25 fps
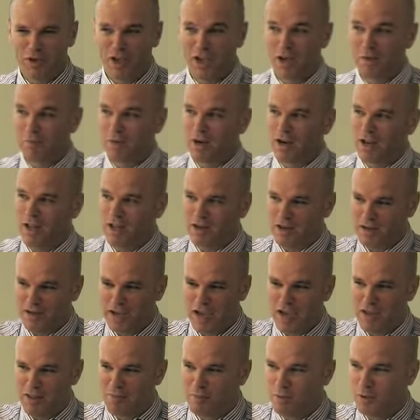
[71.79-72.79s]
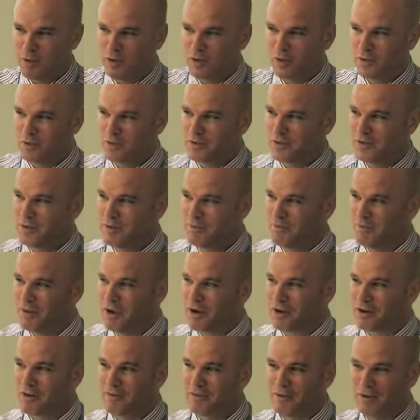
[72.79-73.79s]
Okay, I'm glad Kath put those
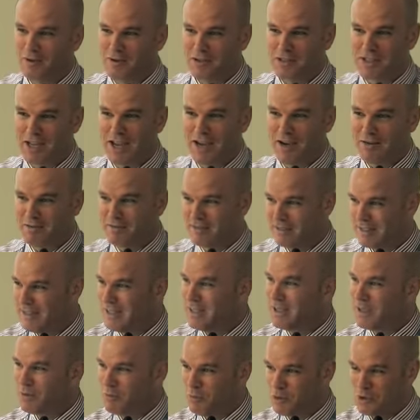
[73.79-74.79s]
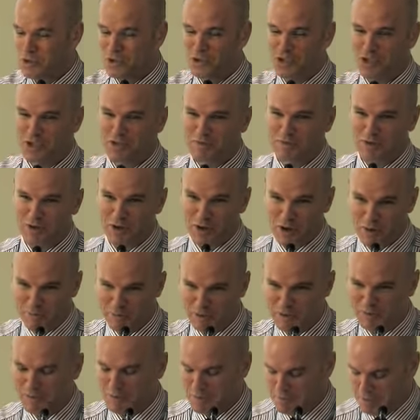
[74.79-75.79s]
microphones down. It wasn't just for her, it
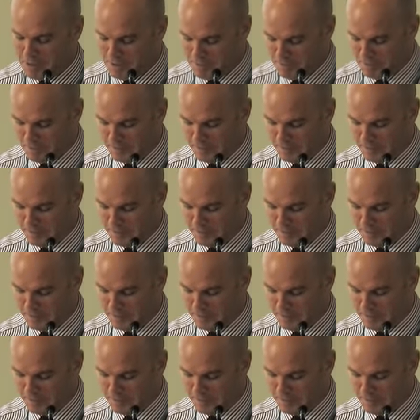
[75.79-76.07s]
was for me.